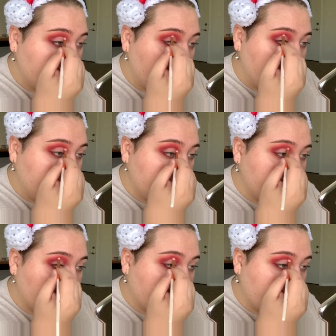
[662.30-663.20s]
I would have
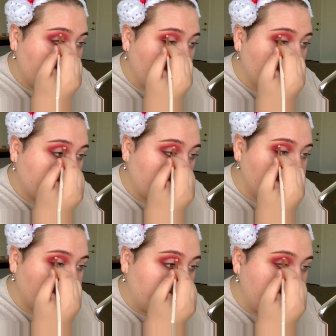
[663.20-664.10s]
been spared some
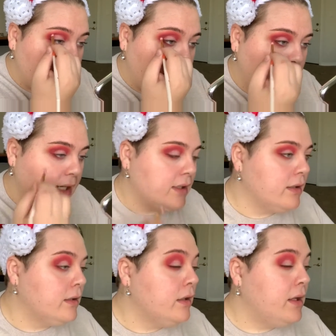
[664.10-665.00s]
of that pain.
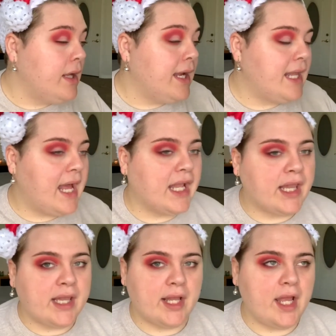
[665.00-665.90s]
And as
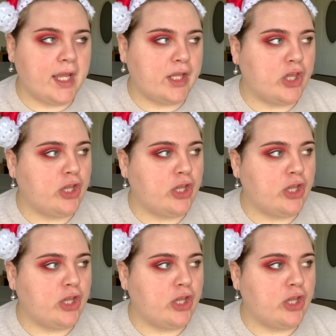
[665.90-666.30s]
such,